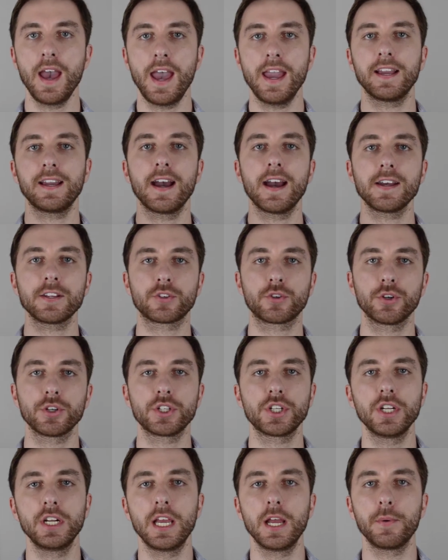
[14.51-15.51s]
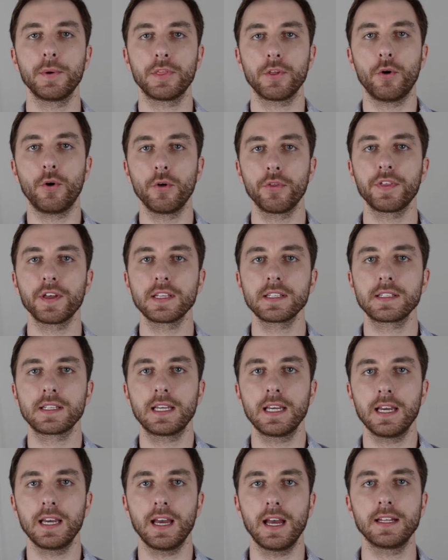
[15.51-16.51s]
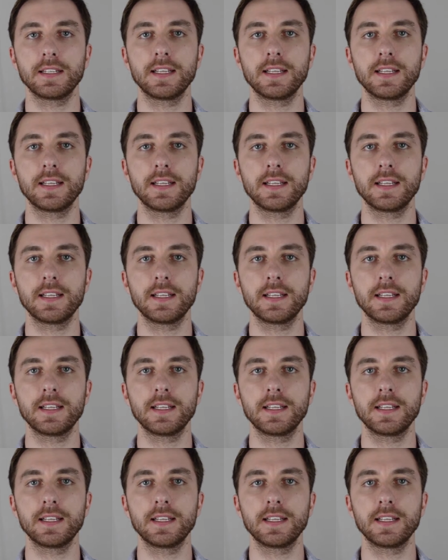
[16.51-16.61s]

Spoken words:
Hey guys, Christian here with All Things Gear,